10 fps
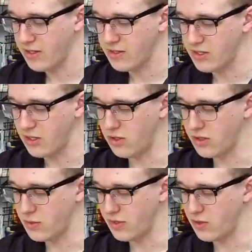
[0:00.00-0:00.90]
So it
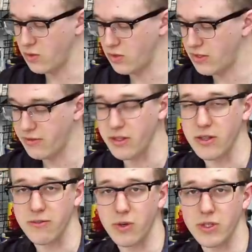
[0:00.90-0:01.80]
looks really cool, definitely
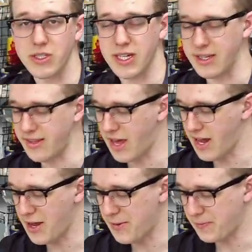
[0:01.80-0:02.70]
looking forward to checking that
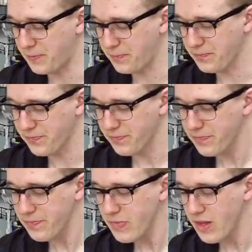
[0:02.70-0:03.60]
out.
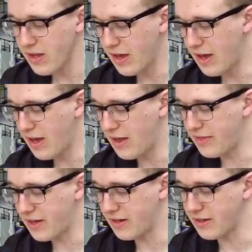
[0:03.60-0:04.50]
Uh,
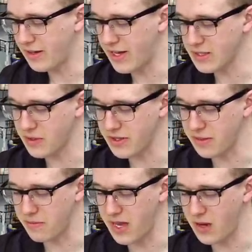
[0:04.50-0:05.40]
and then next month
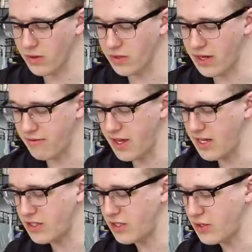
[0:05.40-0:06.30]
in May, we're going to have the
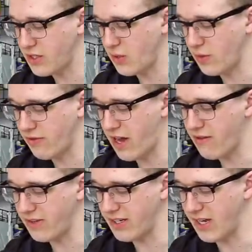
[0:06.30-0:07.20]
H G U C
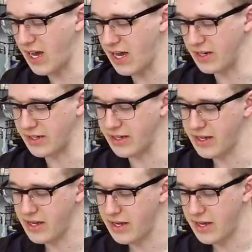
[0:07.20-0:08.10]
Revive Gyan
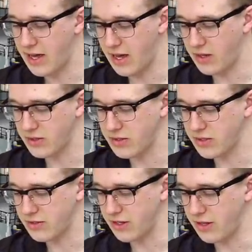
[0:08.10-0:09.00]
out
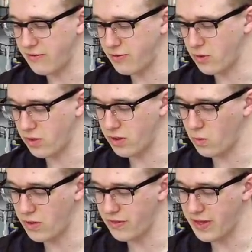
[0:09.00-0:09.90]
uh, for
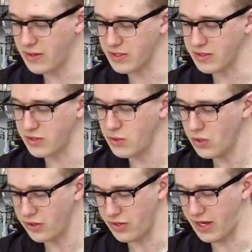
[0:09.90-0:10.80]
one thousand two
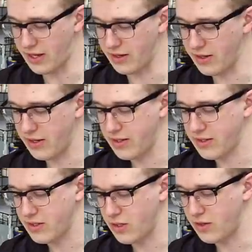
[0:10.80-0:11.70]
hundred yen.
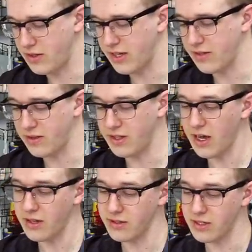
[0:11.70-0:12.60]
So the, the
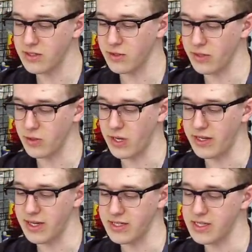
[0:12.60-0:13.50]
Gyan does look really quite
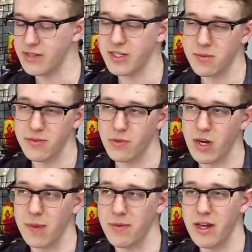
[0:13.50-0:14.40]
nice. As I've said
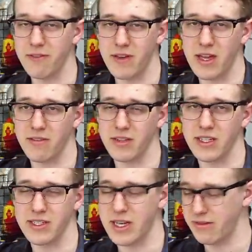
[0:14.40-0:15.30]
before, I'm not a fan of the
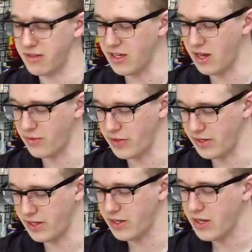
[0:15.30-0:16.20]
design of the Gyan
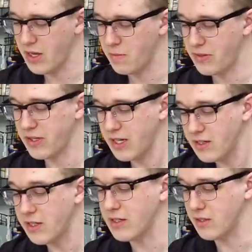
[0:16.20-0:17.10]
really, but the
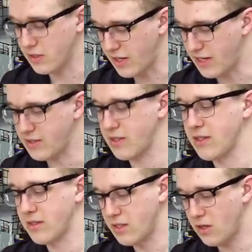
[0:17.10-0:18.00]
kit does look nice.
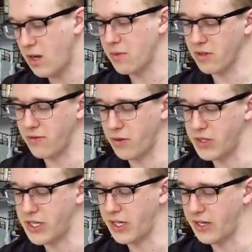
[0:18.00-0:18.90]
So I'm looking
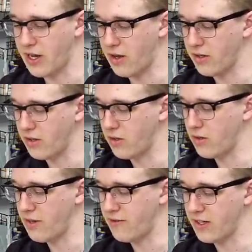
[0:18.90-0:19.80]
forward to checking it out. You
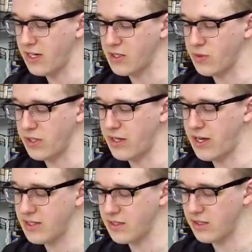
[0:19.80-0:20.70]
know, if the kit is really
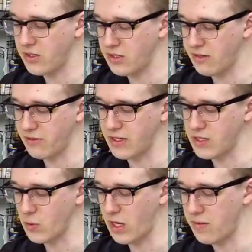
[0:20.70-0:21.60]
nice, it could definitely
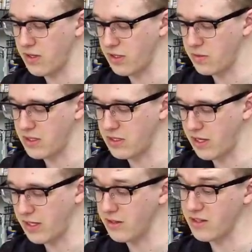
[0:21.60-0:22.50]
sway me a little bit to
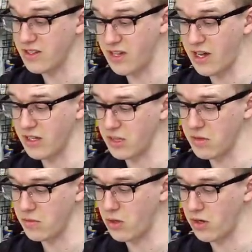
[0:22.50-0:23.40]
liking the design a little
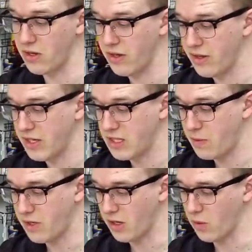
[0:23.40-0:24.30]
bit more,
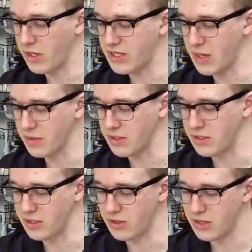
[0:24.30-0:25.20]
depending on what it's able to
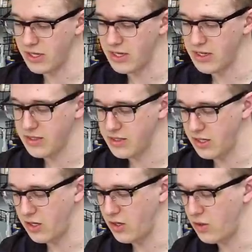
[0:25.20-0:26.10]
do.
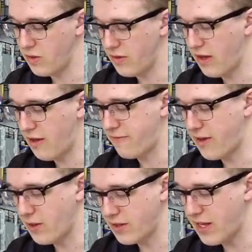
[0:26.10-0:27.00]
So uh,
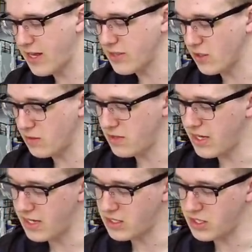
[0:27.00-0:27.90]
following that is going to be the
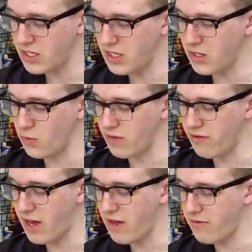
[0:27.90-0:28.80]
H G
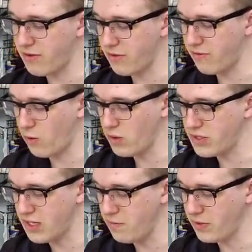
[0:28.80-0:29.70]
Revive
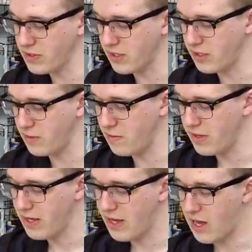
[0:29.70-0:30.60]
Force Impulse Gundam
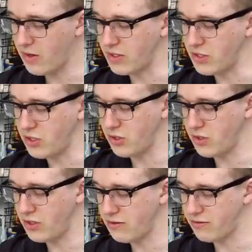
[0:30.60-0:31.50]
out in
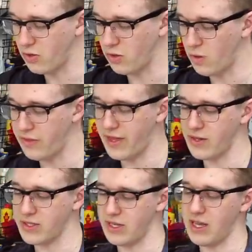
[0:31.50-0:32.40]
June for one
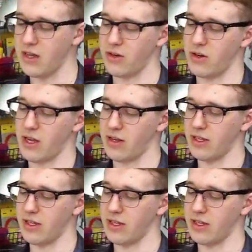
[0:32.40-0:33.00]
thousand eight hundred yen.